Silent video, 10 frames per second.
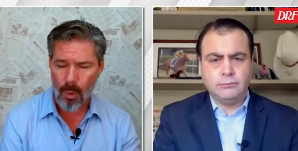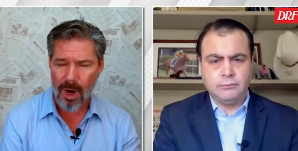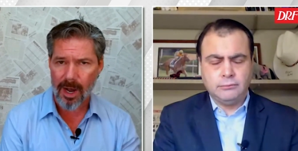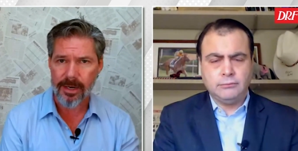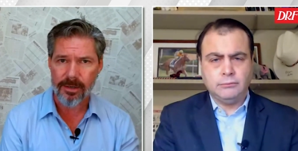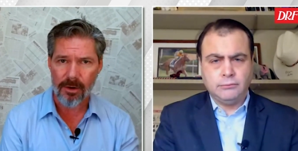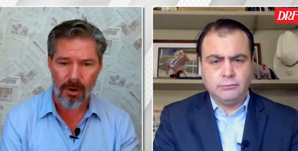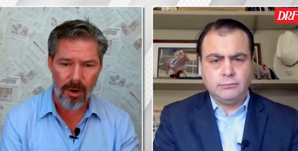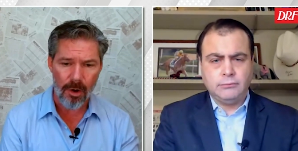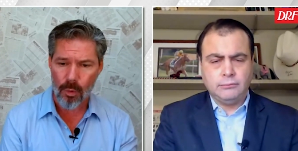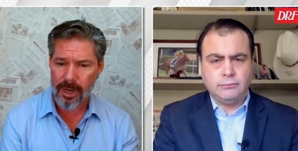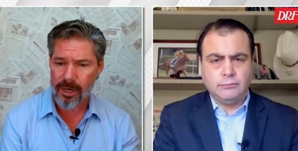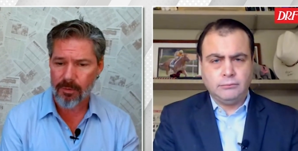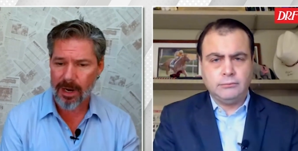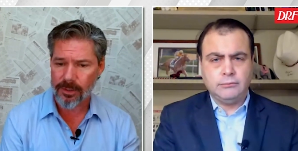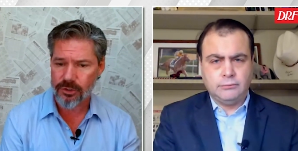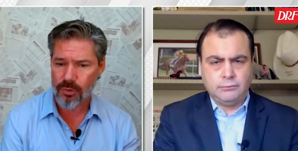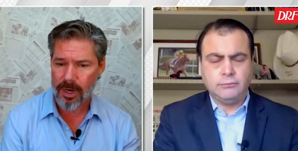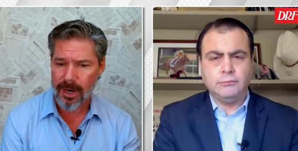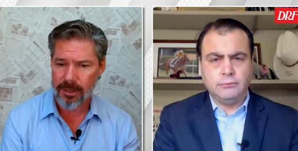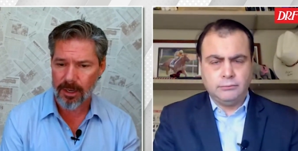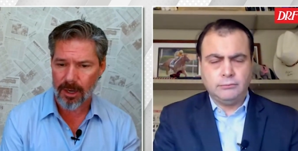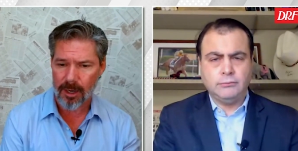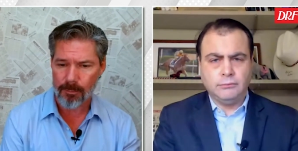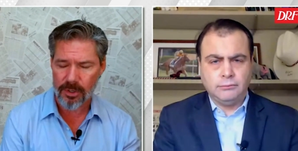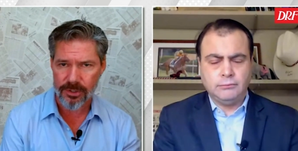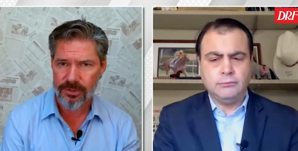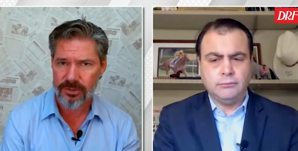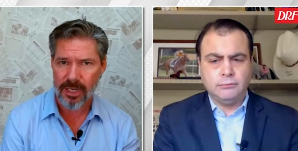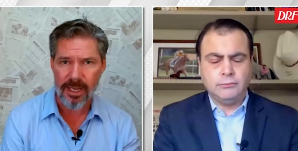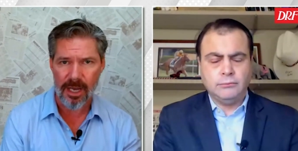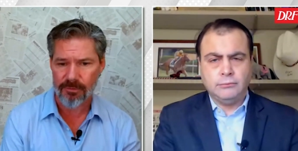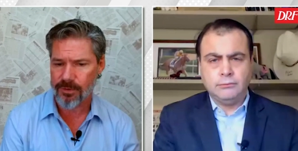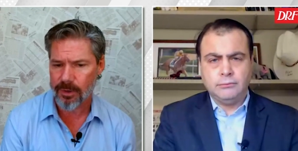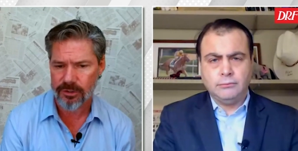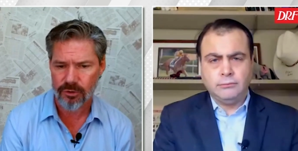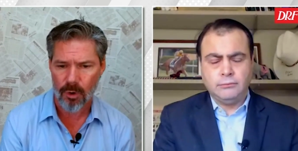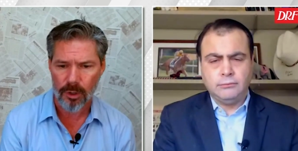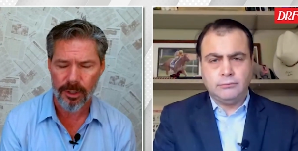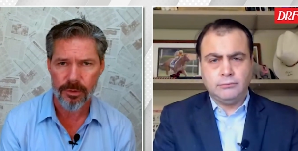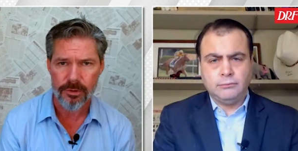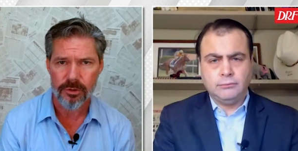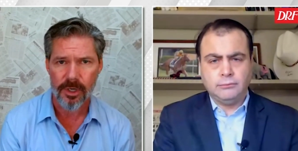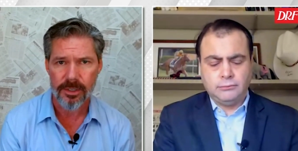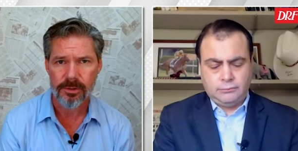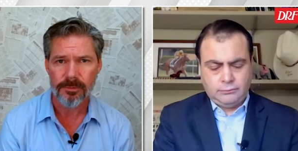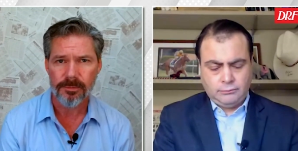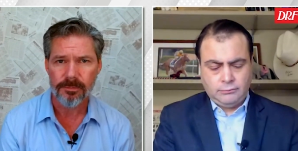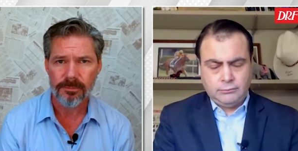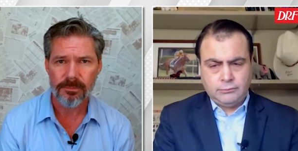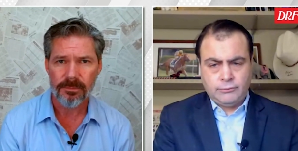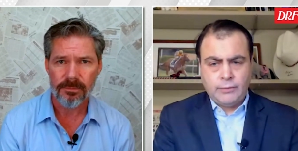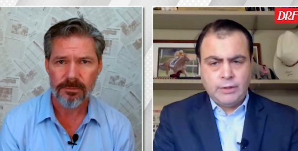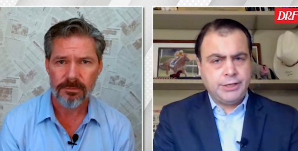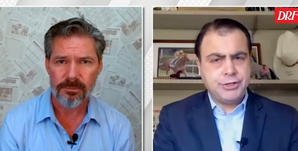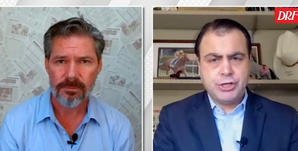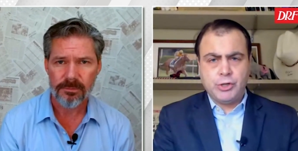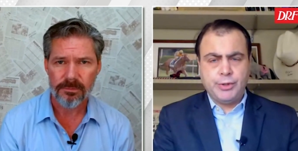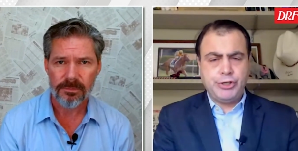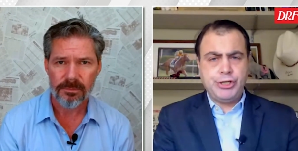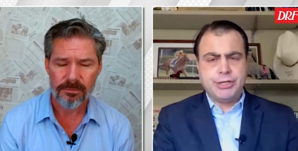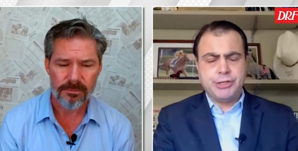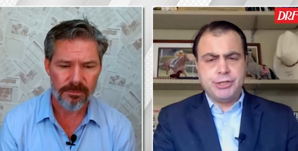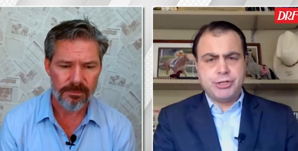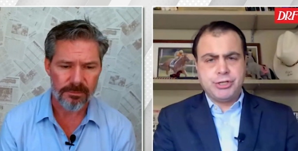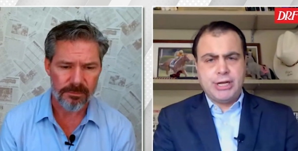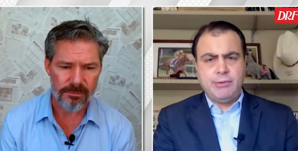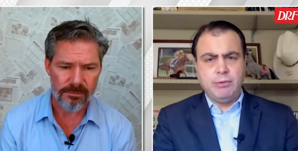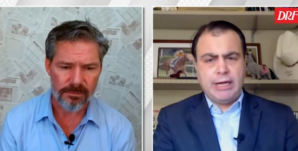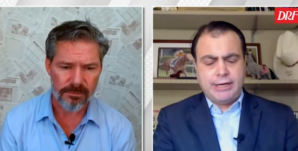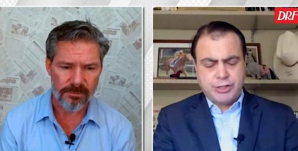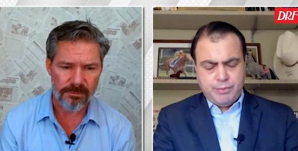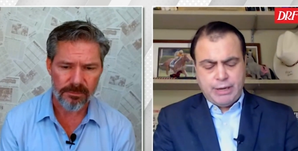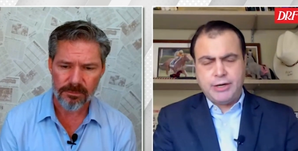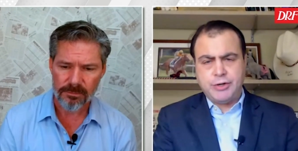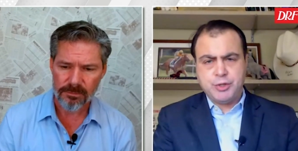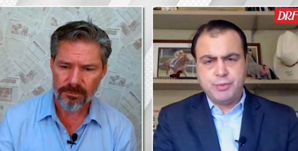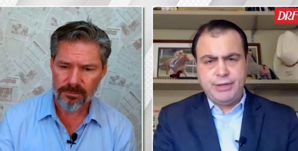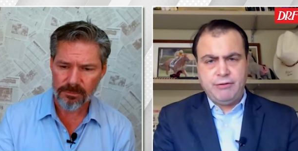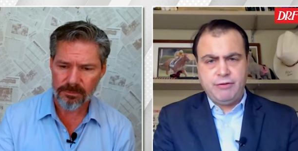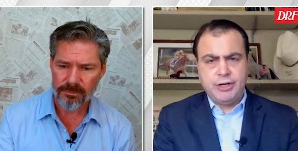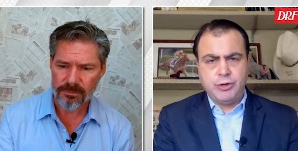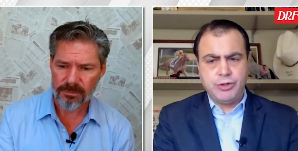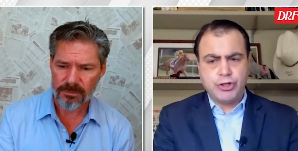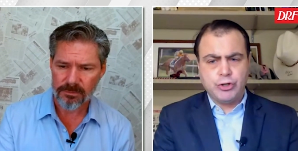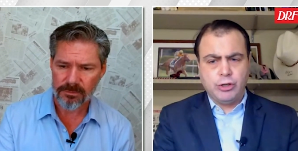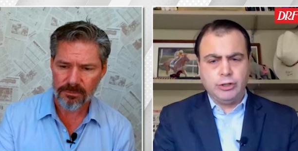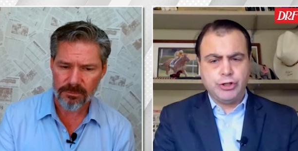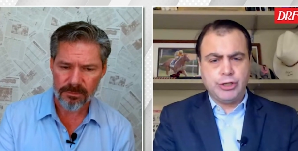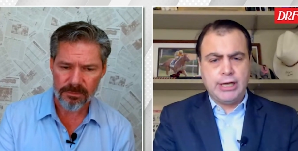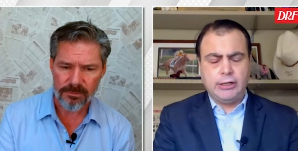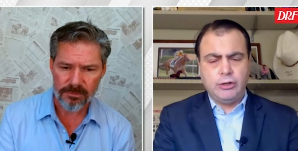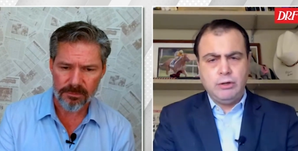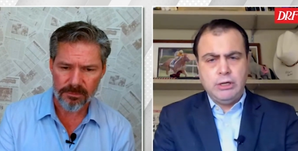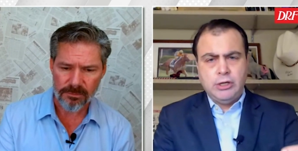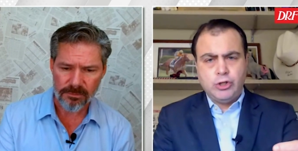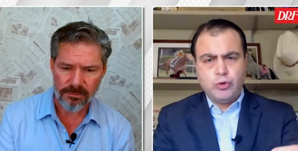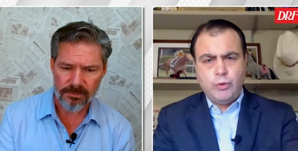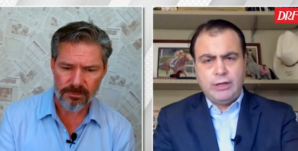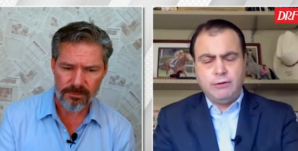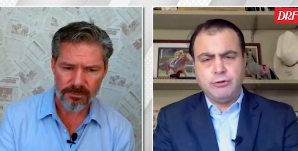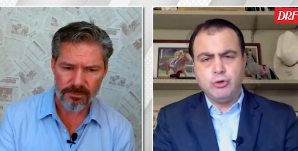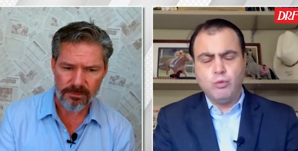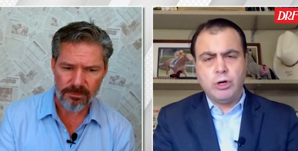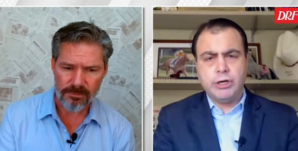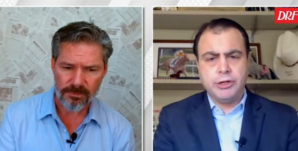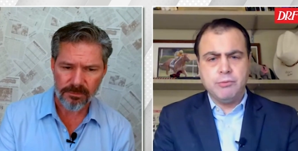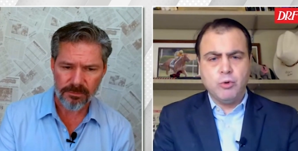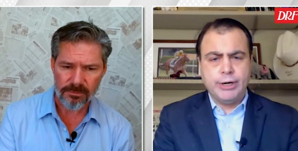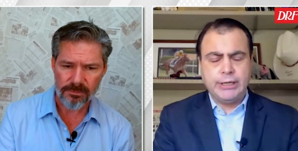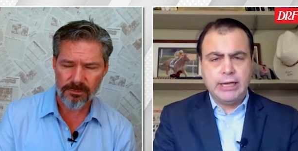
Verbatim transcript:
Speaker 1: wide all the way around the track, um, but just staying on very strongly through the stretch
Speaker 2: considering she has the same last Beyer speed figure as Chocolate Gelato, 12 to 1 on the morning